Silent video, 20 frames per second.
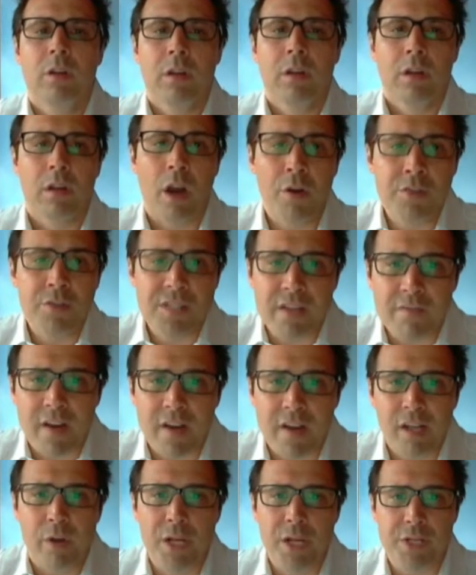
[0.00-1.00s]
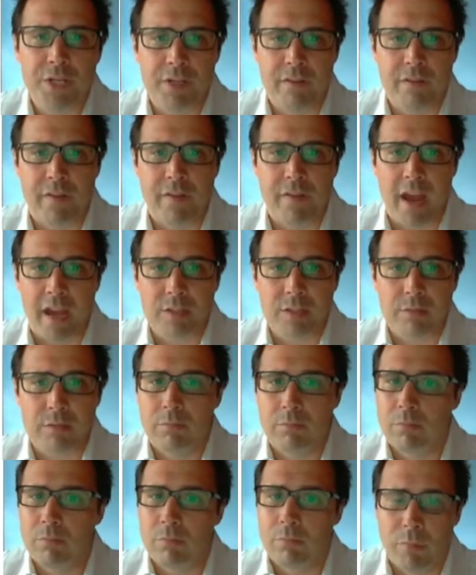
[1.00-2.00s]
Currency valuation effects,
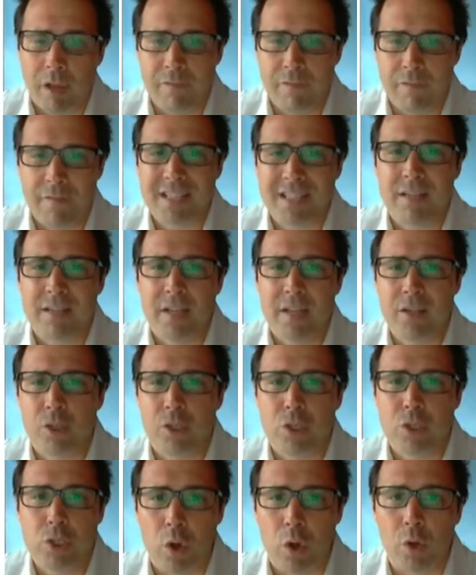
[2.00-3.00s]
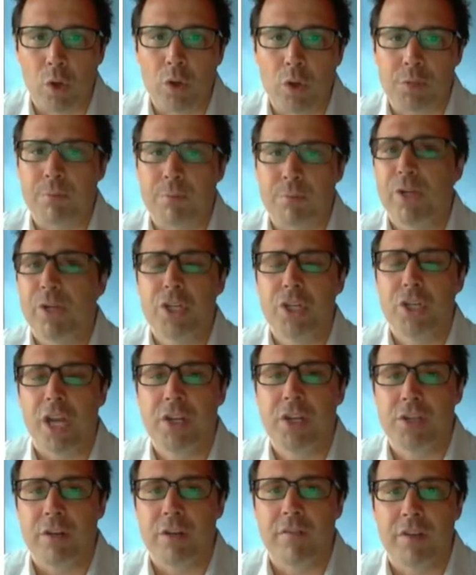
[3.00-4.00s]
effectively the dollar's
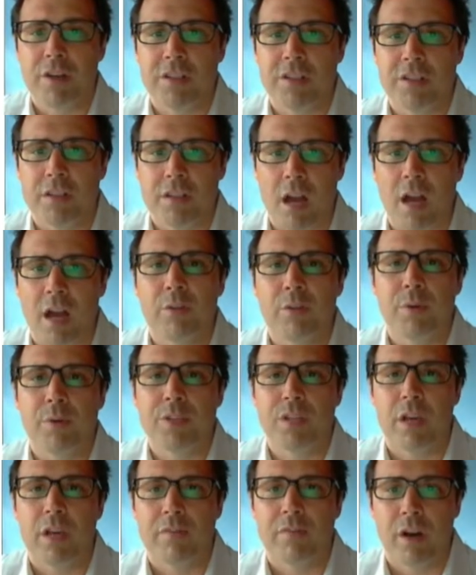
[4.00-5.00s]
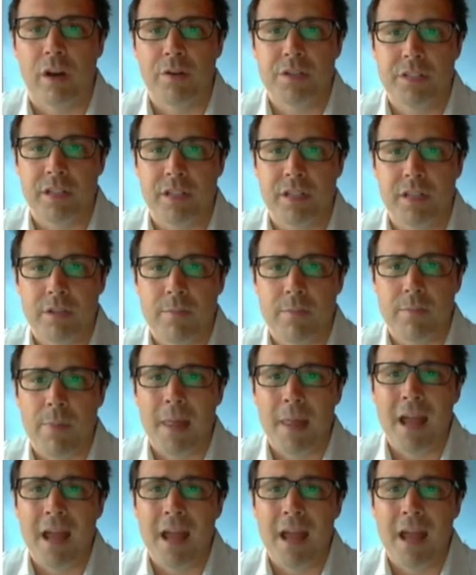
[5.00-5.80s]
appreciation versus other reserve currencies,